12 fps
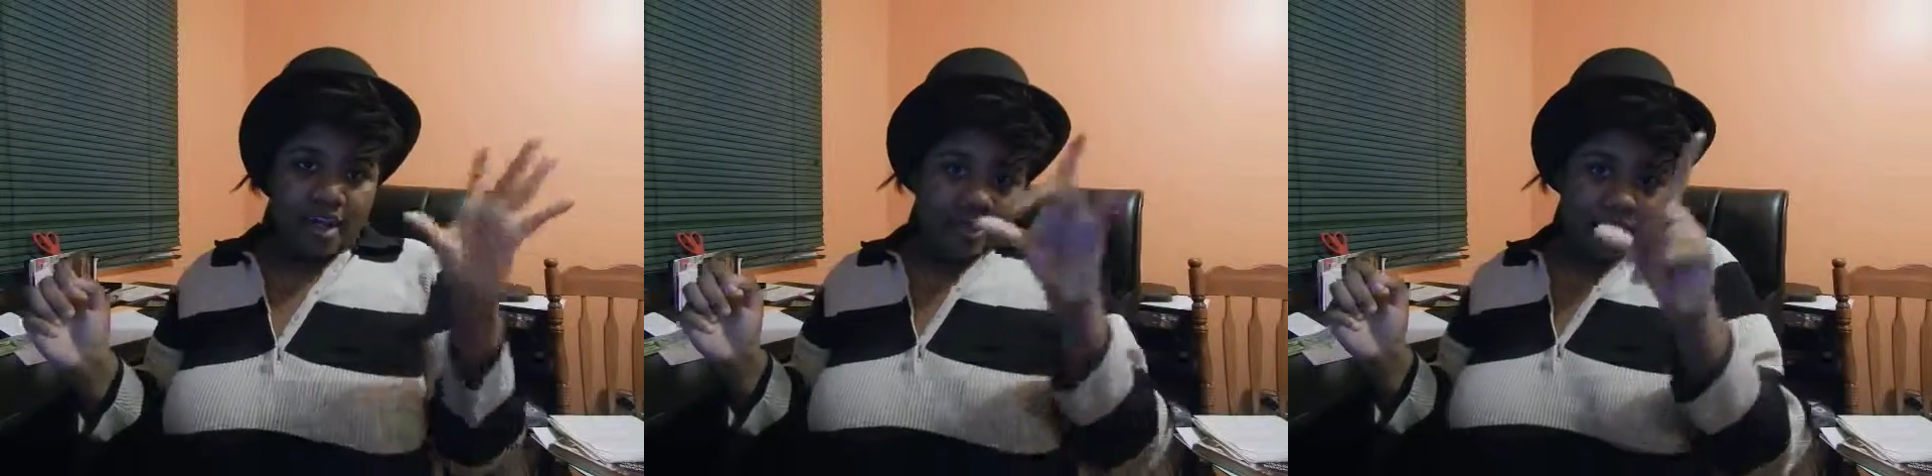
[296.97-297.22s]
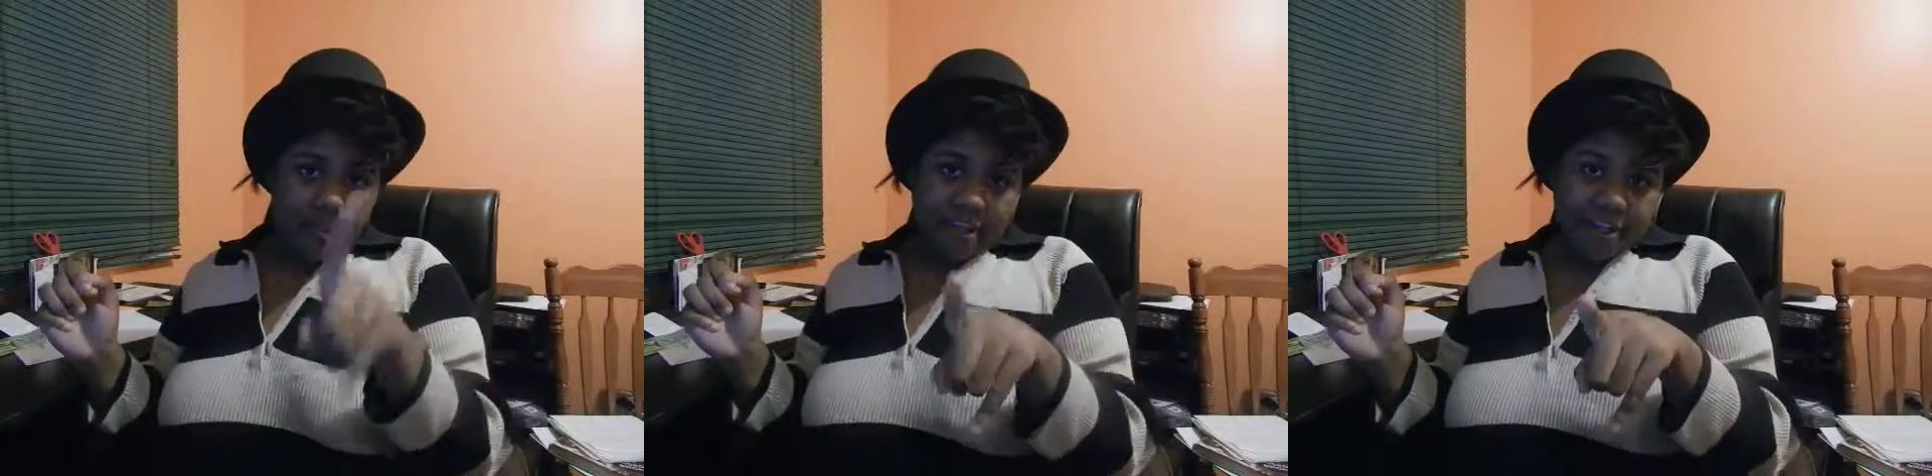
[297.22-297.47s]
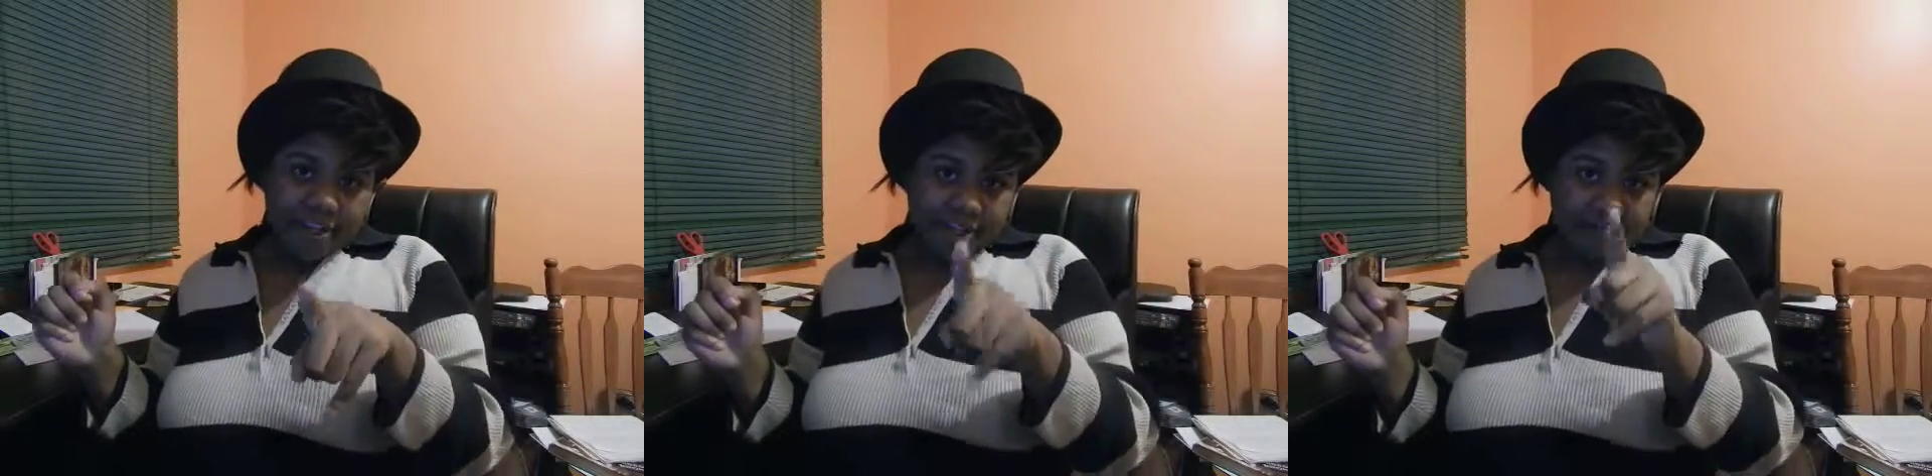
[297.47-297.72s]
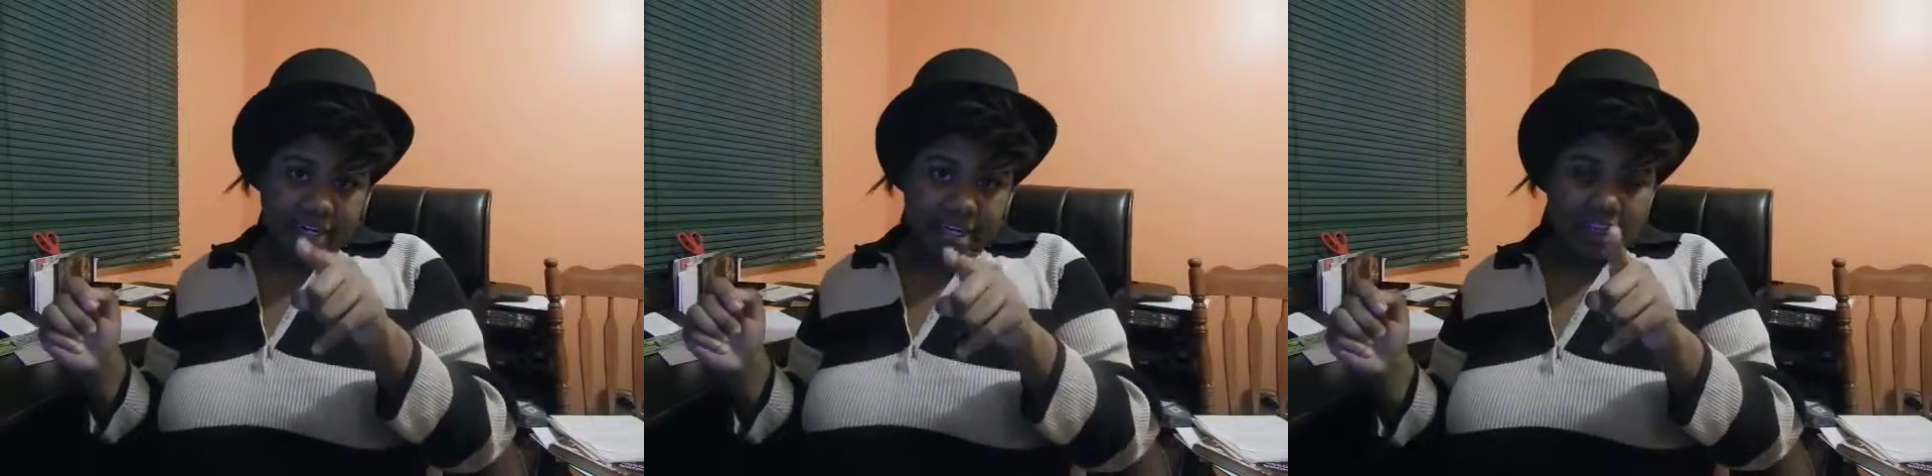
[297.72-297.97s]
This
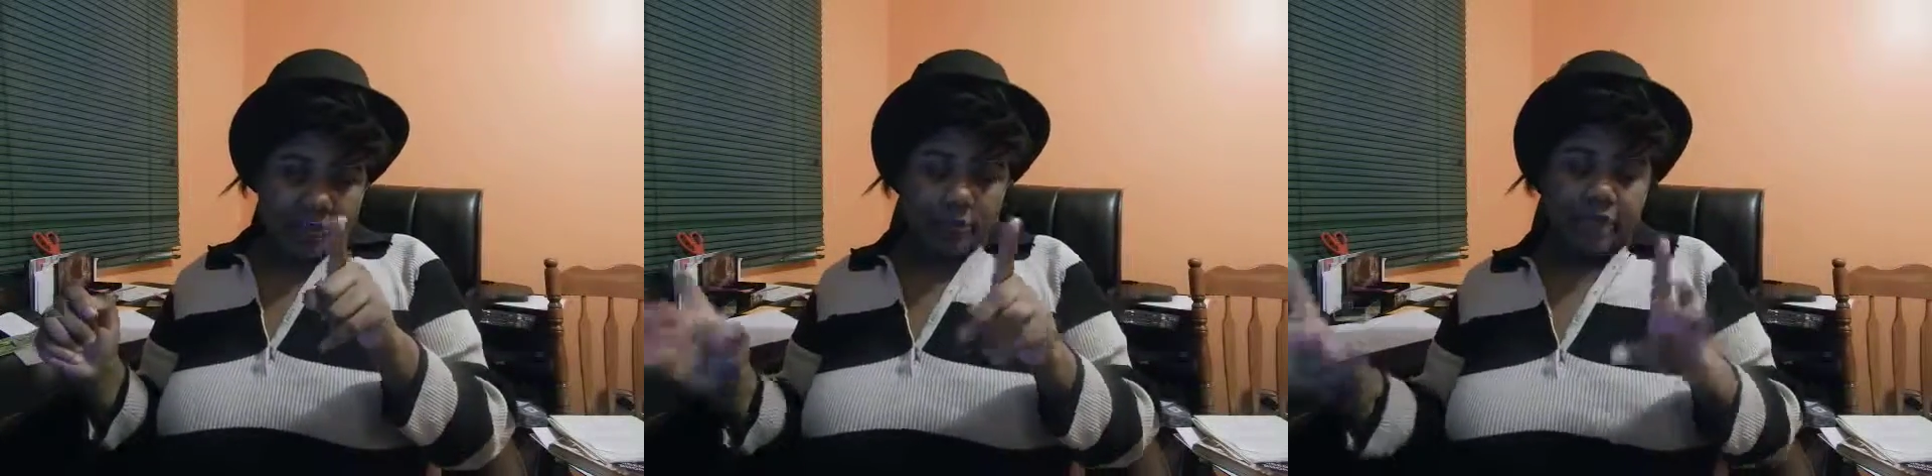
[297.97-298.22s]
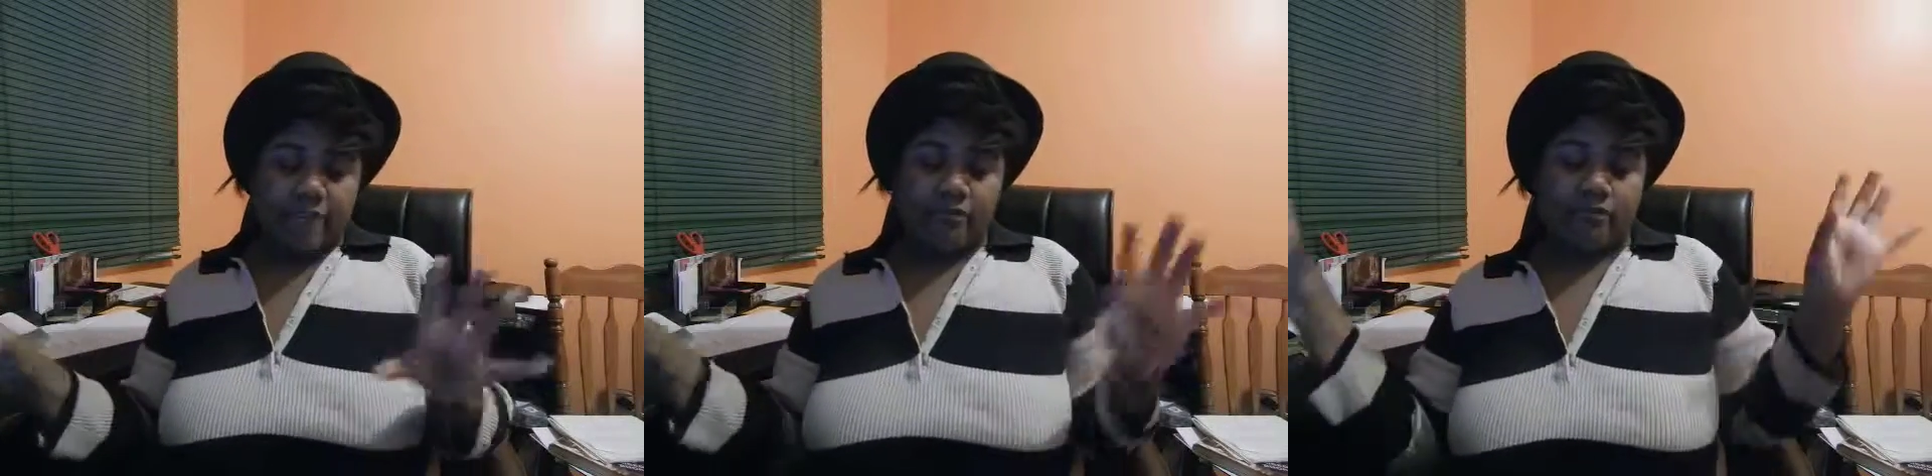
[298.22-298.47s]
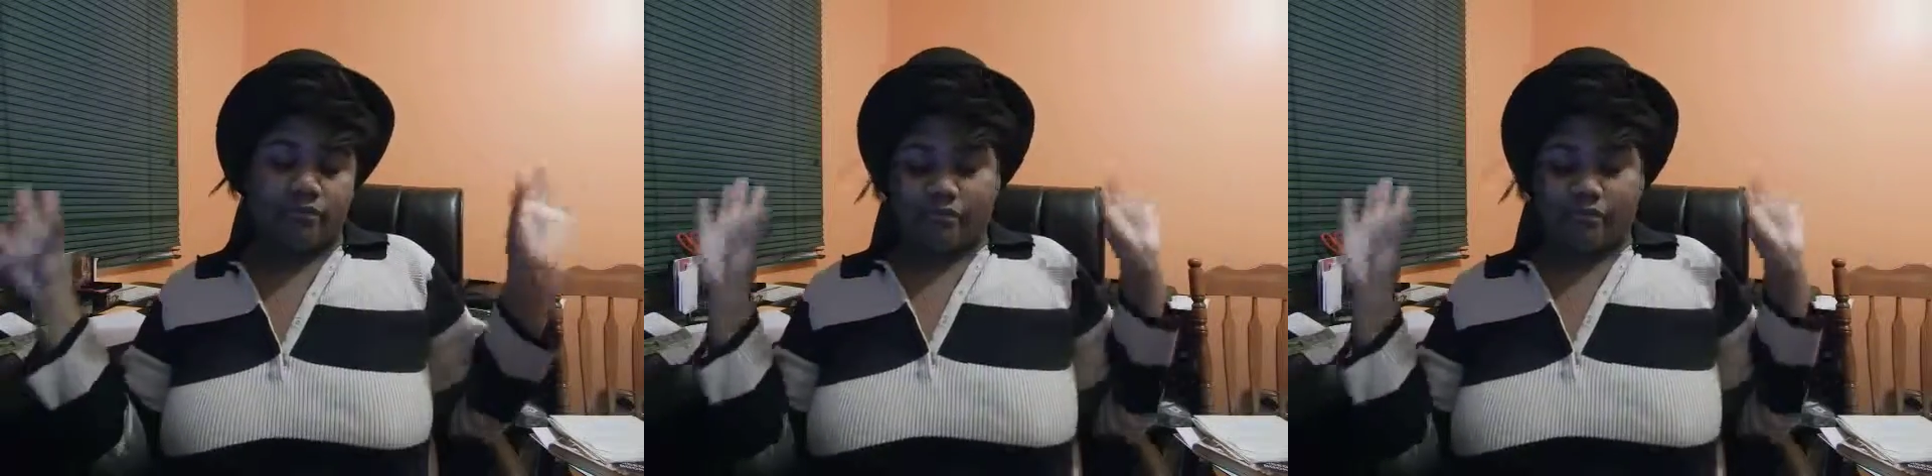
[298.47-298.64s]
year at Halloween,